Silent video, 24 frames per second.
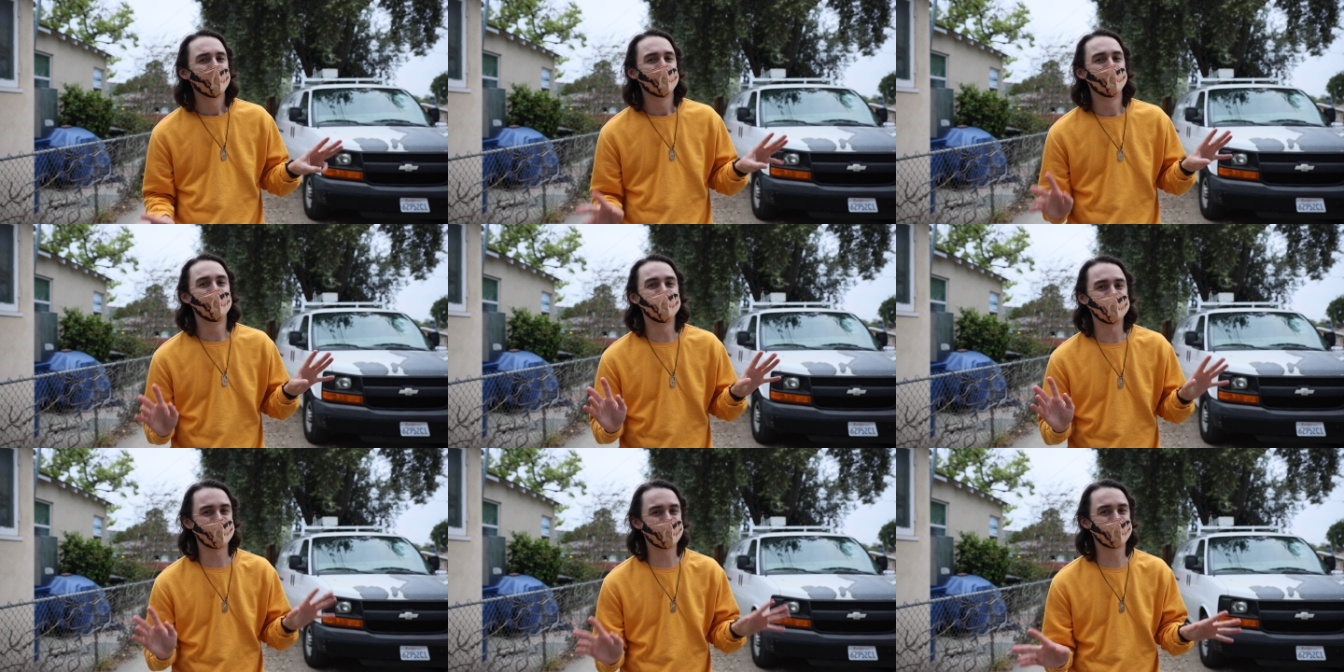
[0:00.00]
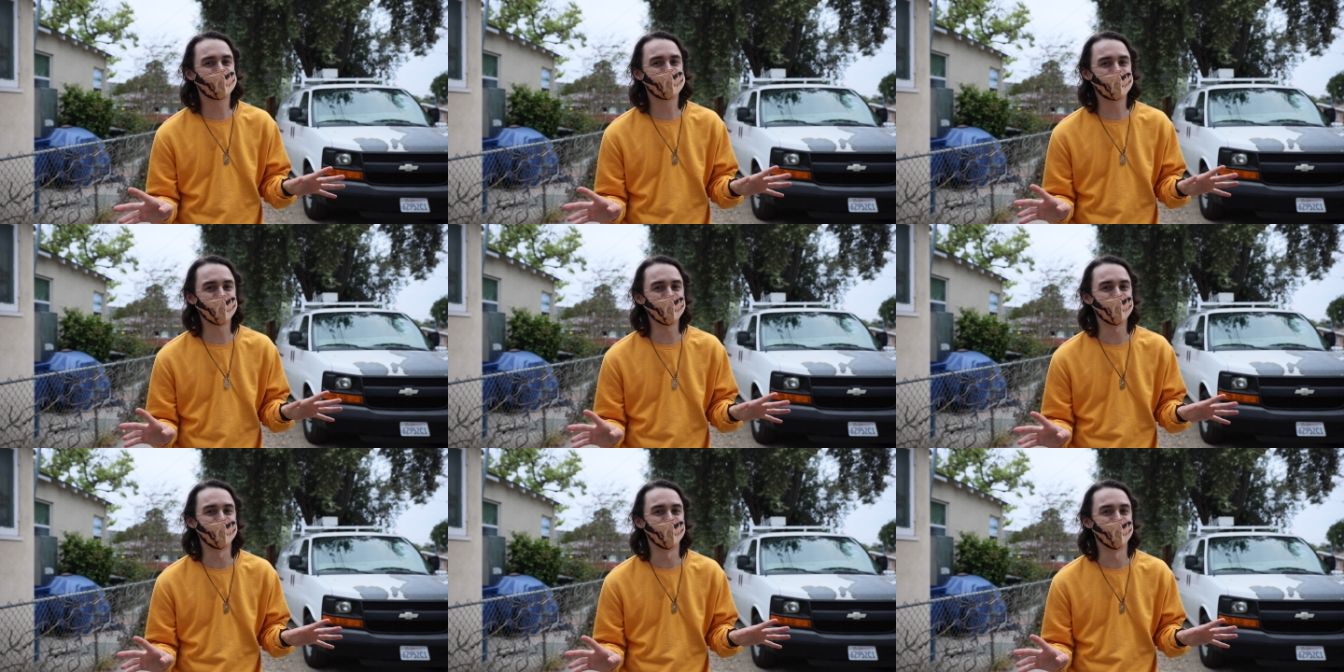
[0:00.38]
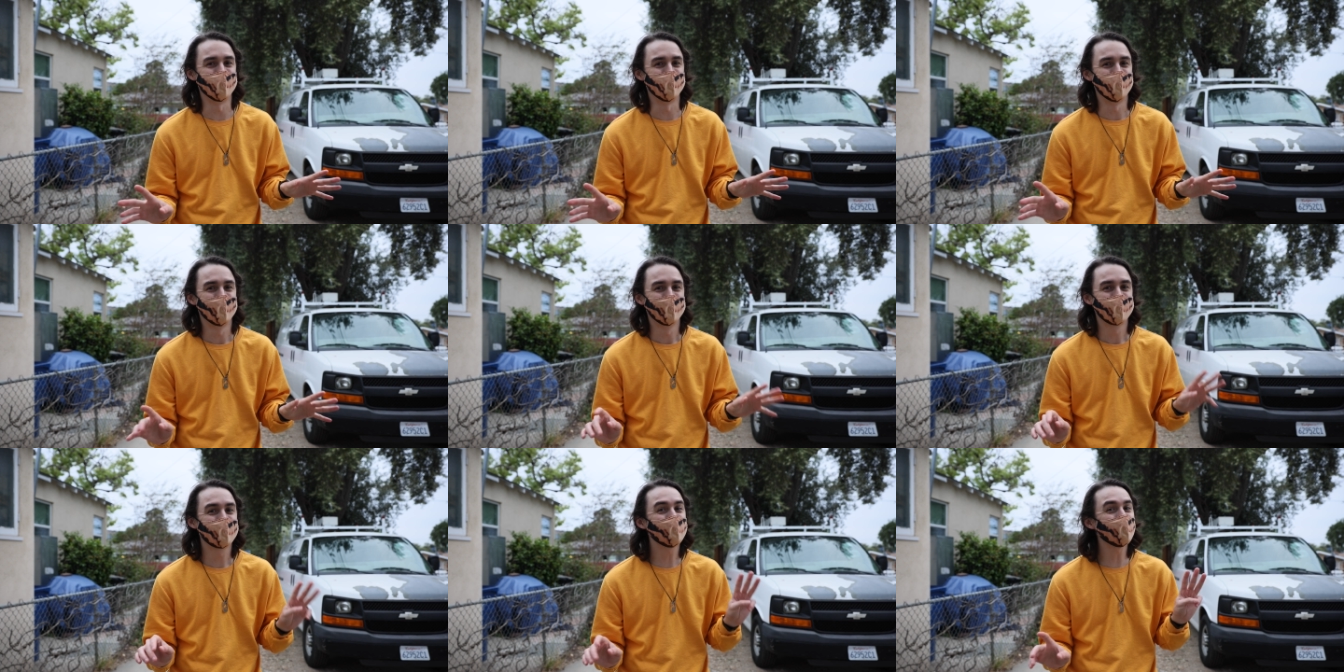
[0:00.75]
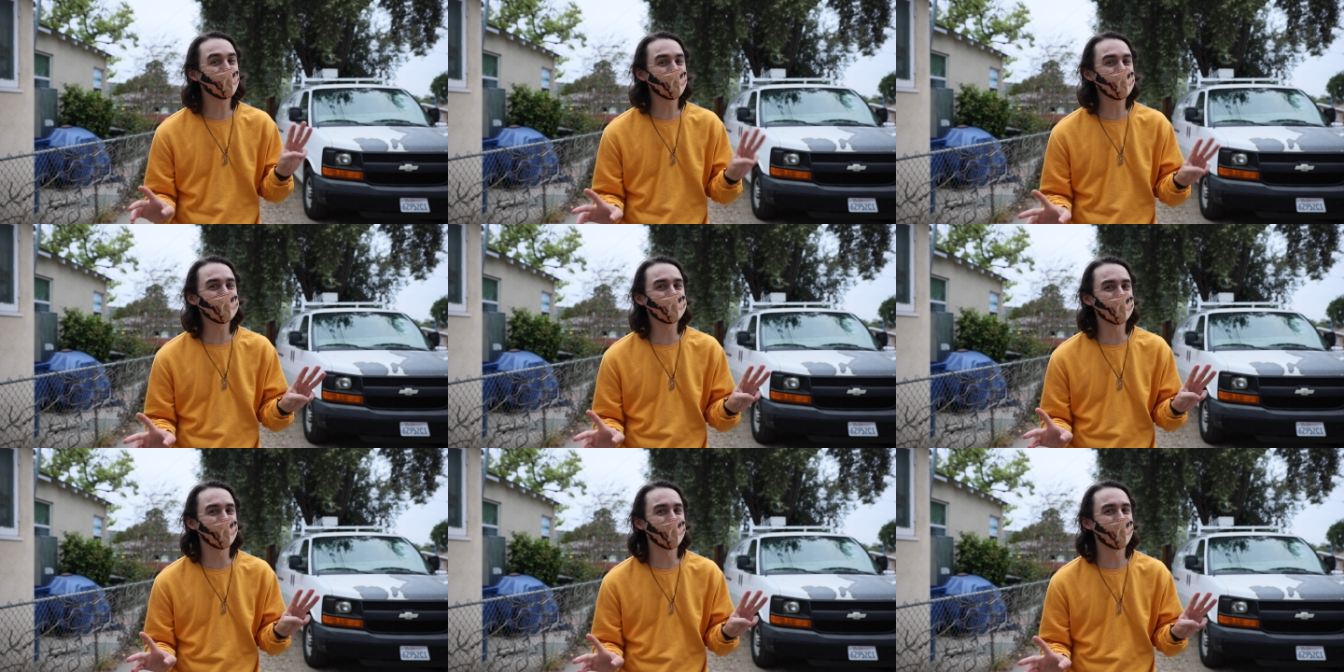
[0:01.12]
but still,
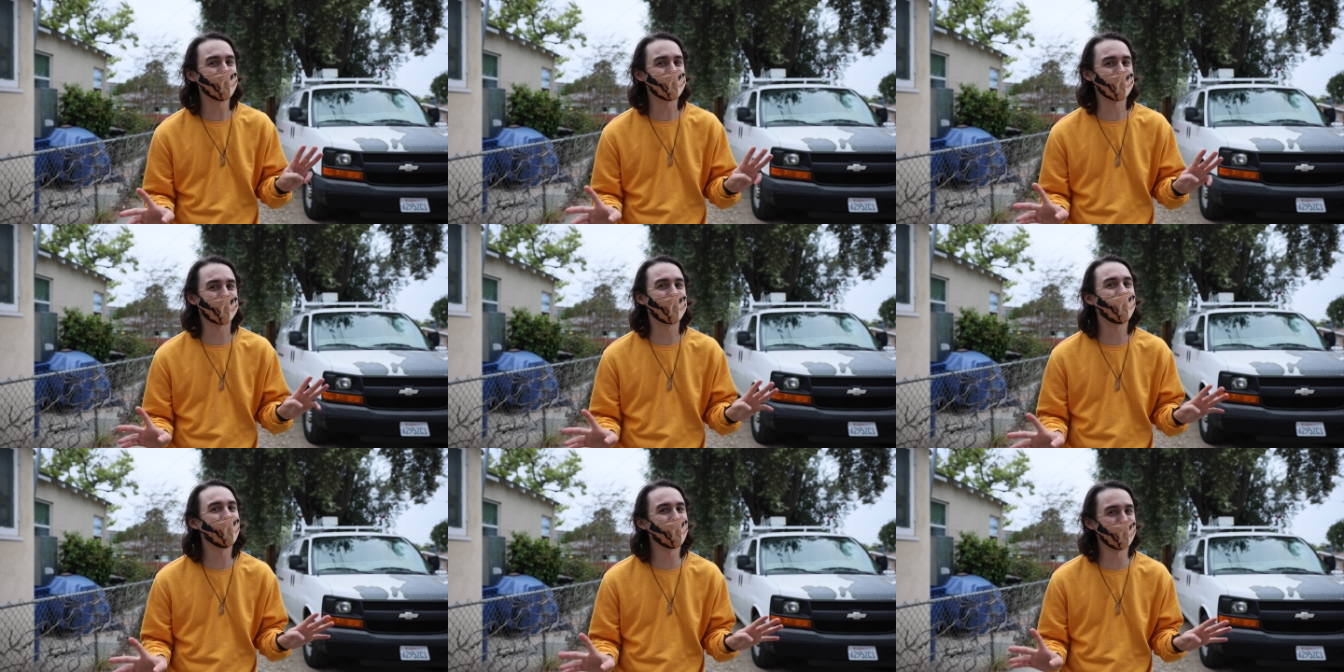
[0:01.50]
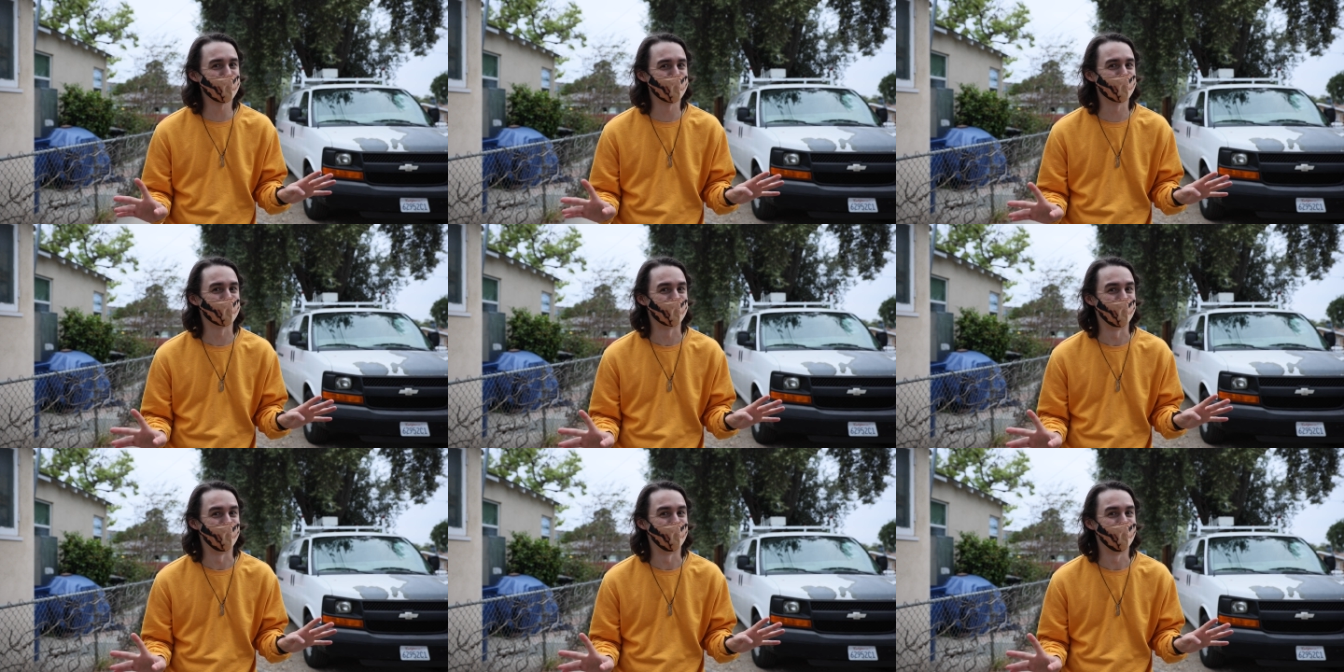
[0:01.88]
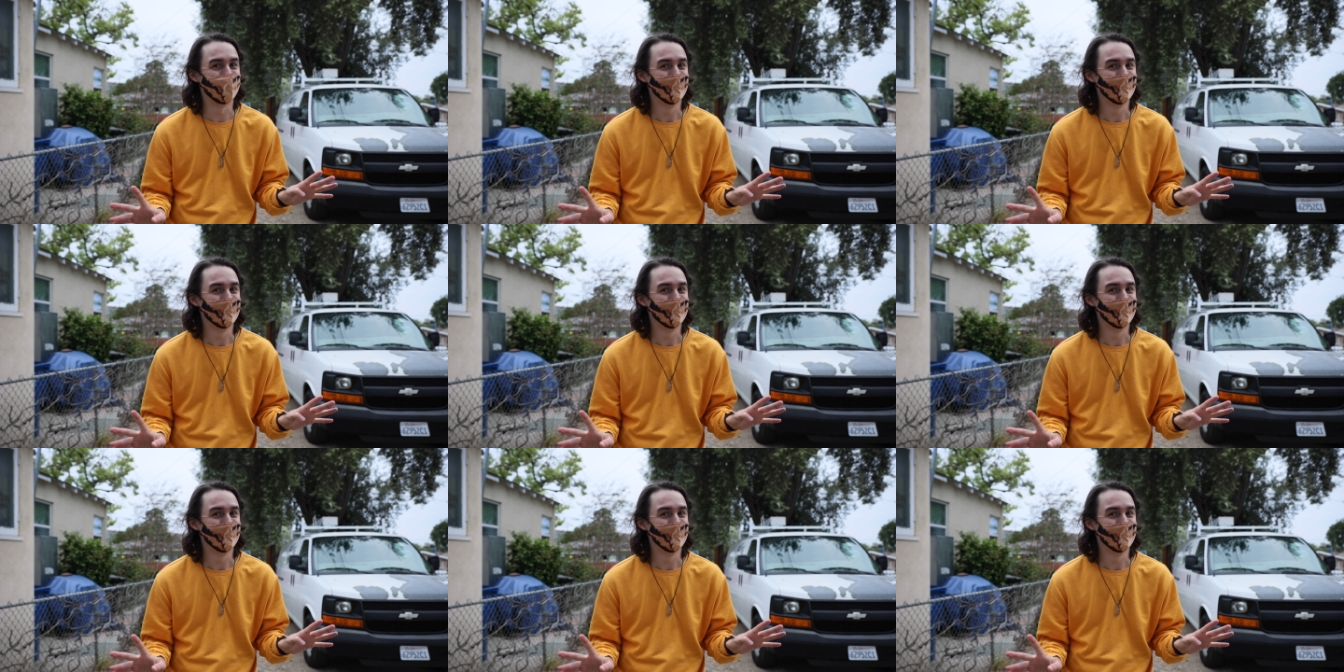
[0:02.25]
3 is a lot of camera.